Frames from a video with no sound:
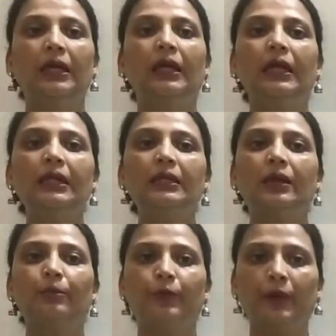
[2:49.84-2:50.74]
It
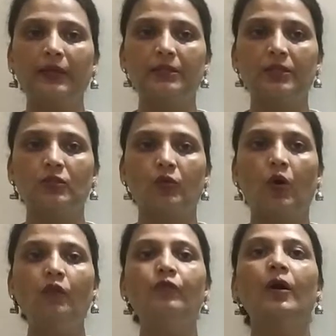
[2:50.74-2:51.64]
comprises
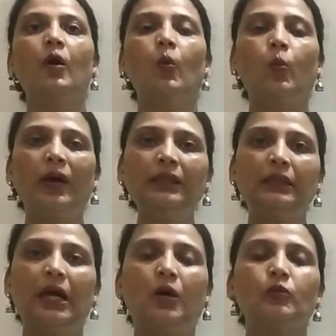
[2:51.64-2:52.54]
of
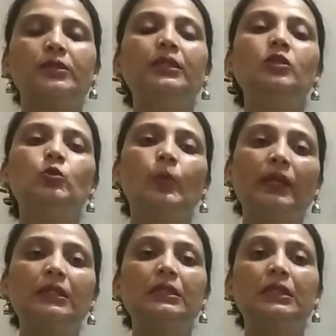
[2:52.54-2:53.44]

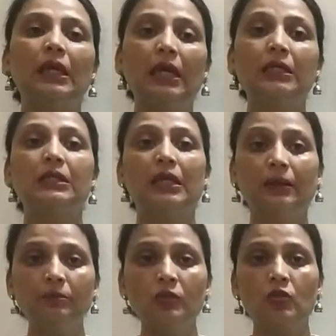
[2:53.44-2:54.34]
1028
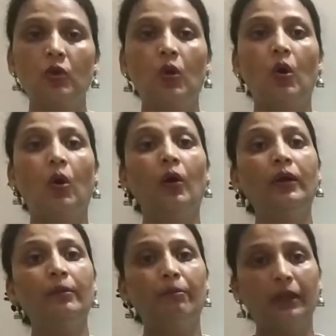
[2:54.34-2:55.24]
hymns
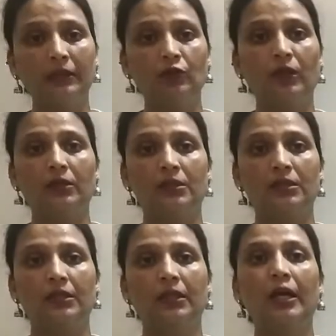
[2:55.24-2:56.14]
or
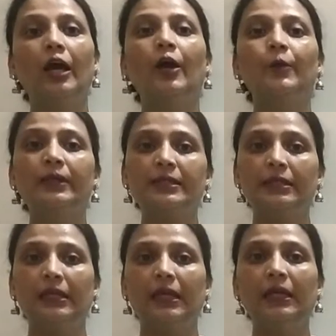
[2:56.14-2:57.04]
mantras
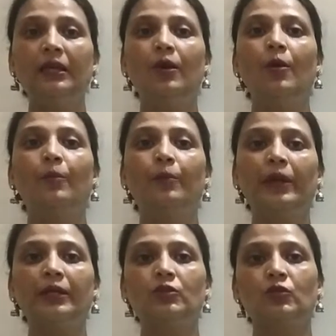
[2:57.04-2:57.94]
written in
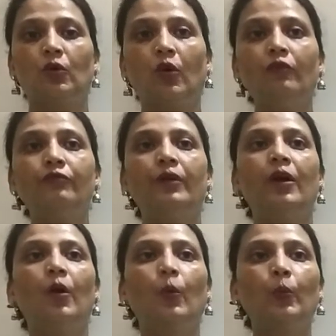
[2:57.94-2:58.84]
praise of
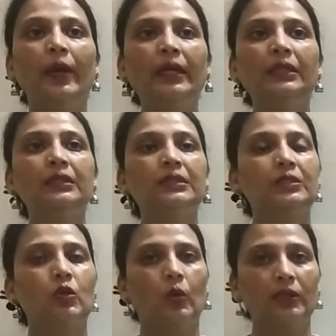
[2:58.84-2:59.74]

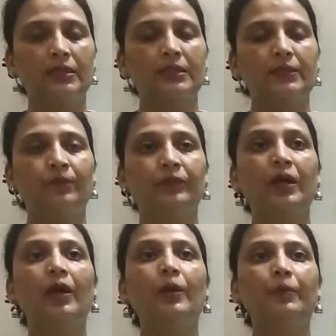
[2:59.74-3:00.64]
various gods,
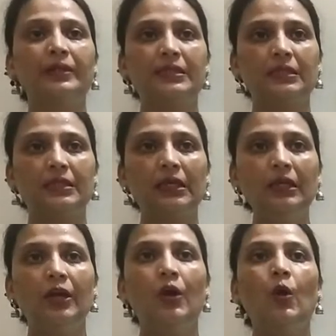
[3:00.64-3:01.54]

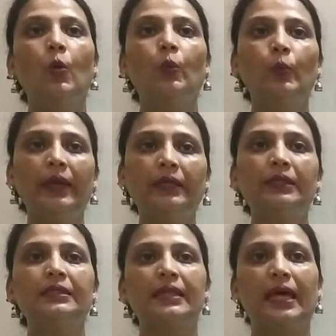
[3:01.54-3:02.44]
representing
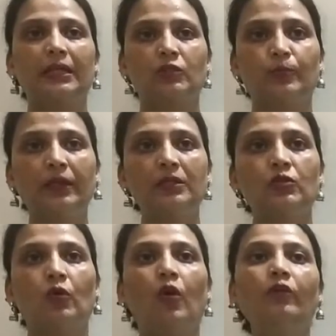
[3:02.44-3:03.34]
various
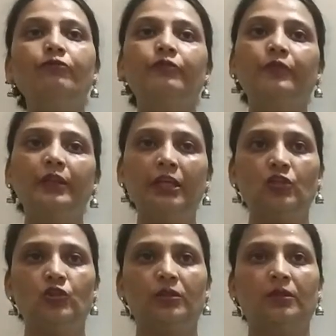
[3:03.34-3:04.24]
aspects of
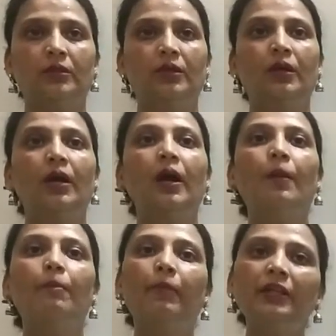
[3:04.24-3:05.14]
nature.
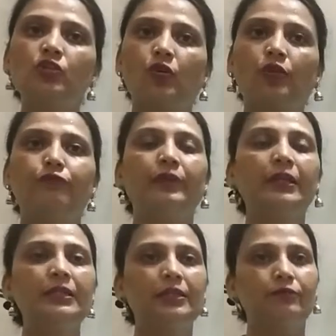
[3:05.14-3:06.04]
Much of
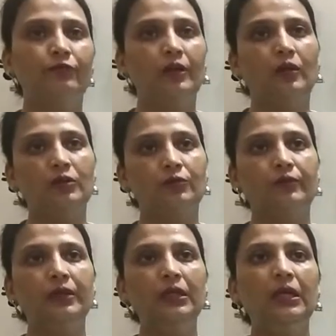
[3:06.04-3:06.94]
Indian
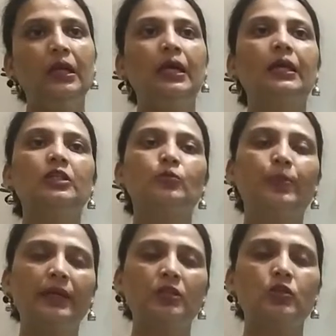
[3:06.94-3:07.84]
philosophy is
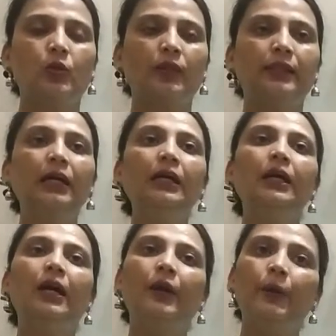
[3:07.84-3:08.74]
based on the
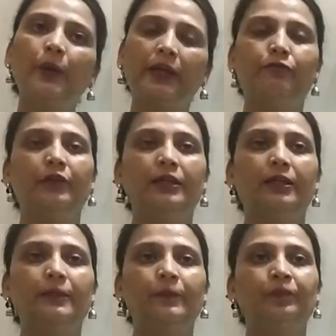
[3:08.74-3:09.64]
Rig Veda.
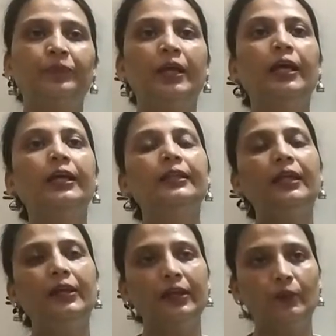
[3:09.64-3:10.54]

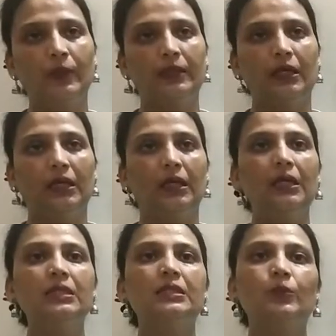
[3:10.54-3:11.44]
The Rig Veda
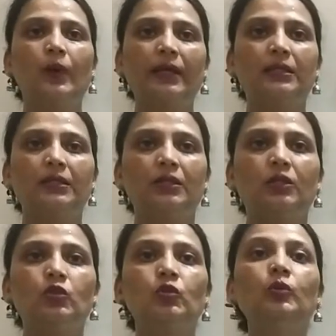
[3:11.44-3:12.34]
is divided
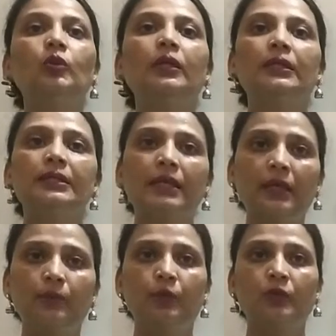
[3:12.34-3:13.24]
into
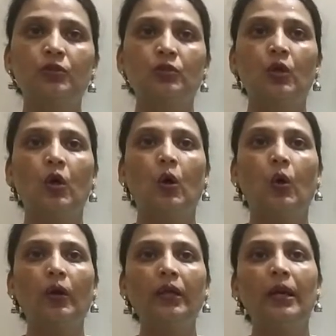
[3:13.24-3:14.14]
10 books
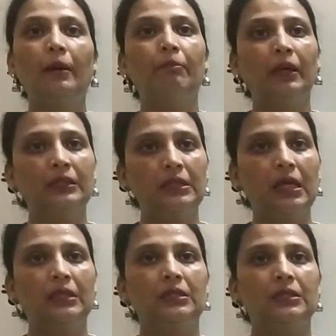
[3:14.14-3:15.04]
or
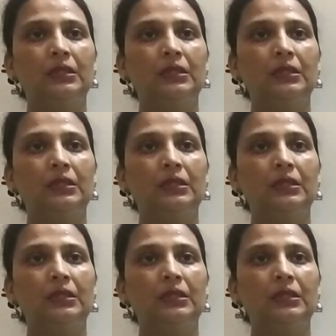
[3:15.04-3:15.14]
mandalas.